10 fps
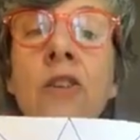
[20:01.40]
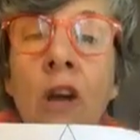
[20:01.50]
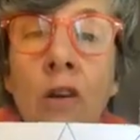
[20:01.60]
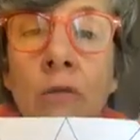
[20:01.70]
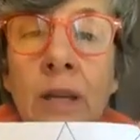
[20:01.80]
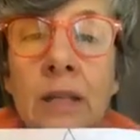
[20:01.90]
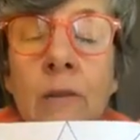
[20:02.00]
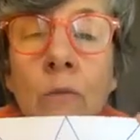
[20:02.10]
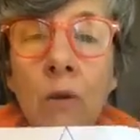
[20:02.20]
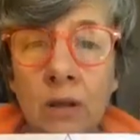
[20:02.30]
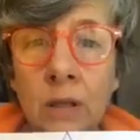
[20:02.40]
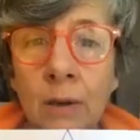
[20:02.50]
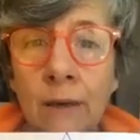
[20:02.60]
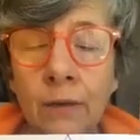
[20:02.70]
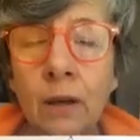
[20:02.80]
No reason
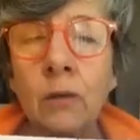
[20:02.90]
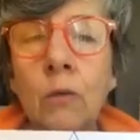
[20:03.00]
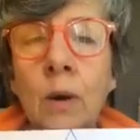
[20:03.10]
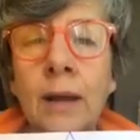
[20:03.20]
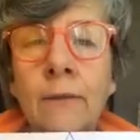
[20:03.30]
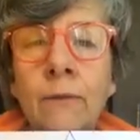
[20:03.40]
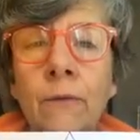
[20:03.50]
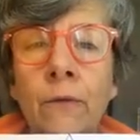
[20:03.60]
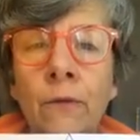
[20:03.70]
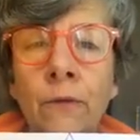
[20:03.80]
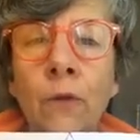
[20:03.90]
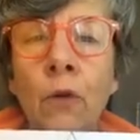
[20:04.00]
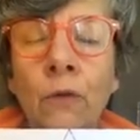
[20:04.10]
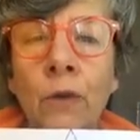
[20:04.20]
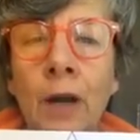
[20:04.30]
whatsoever why a
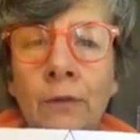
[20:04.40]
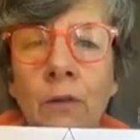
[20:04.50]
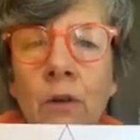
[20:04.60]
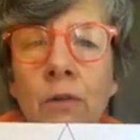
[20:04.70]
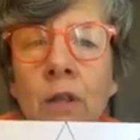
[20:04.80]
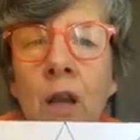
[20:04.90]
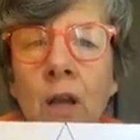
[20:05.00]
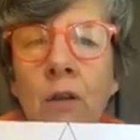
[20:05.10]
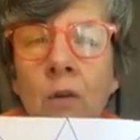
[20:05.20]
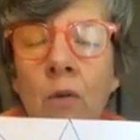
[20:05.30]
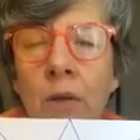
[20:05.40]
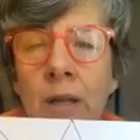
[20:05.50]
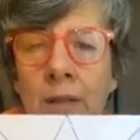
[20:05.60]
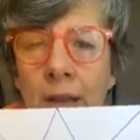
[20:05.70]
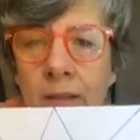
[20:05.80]
4 or 5-year-old can't call
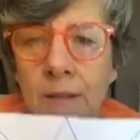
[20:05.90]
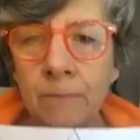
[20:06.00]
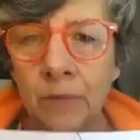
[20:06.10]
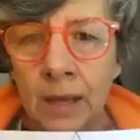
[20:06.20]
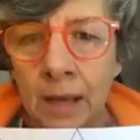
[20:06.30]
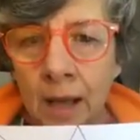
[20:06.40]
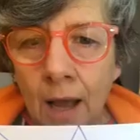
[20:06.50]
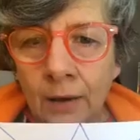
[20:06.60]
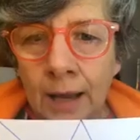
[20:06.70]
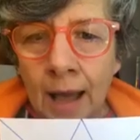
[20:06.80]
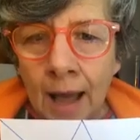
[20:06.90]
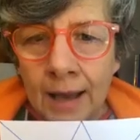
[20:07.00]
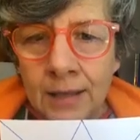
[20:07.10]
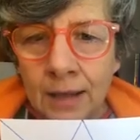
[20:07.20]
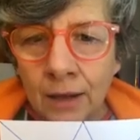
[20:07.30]
it that. Okay,
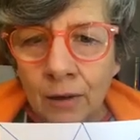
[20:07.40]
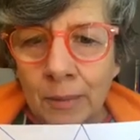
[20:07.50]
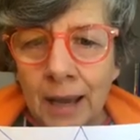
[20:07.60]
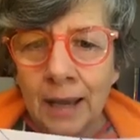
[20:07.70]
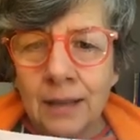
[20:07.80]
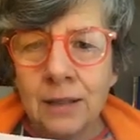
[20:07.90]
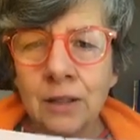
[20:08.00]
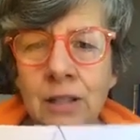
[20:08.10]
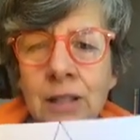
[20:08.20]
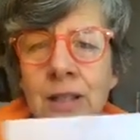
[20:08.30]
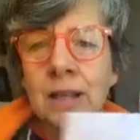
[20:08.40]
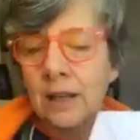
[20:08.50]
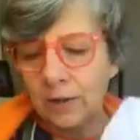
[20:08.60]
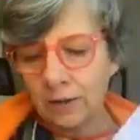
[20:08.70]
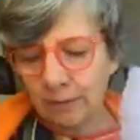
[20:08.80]
hi Salome, it's good to see
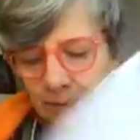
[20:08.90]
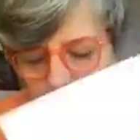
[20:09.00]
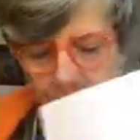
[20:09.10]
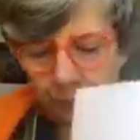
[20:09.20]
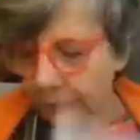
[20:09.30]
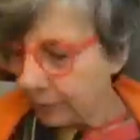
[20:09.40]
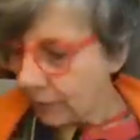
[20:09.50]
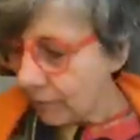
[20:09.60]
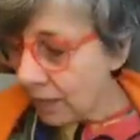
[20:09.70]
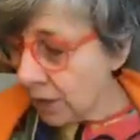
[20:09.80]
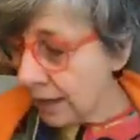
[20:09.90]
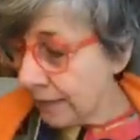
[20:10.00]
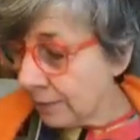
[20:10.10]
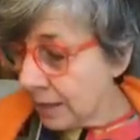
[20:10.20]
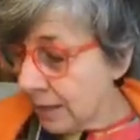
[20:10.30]
you.
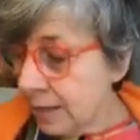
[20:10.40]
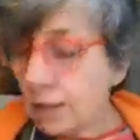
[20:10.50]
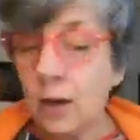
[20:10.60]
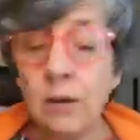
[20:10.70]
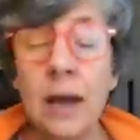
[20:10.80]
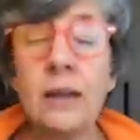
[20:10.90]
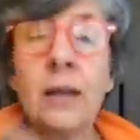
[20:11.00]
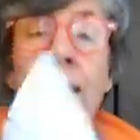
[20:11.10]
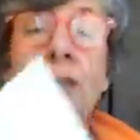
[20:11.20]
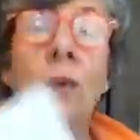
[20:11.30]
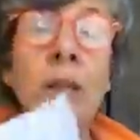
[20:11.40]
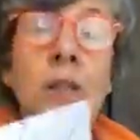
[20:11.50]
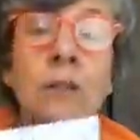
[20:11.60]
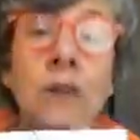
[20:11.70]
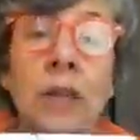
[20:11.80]
Okay, so and
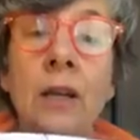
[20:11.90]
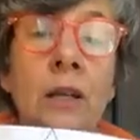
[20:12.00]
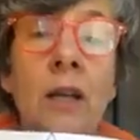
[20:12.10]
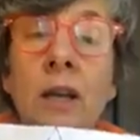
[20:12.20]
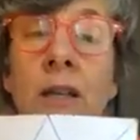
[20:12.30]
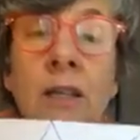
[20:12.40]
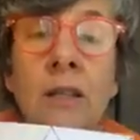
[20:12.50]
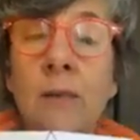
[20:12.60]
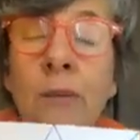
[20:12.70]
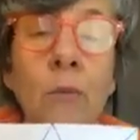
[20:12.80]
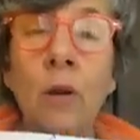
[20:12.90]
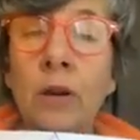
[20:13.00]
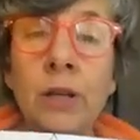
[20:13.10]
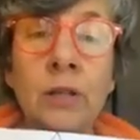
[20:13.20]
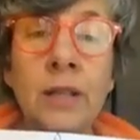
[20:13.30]
questions for younger learners is simply,
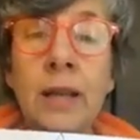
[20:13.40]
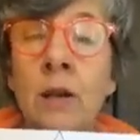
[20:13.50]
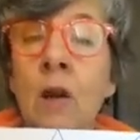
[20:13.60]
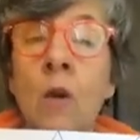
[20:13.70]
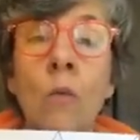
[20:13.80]
what can you see?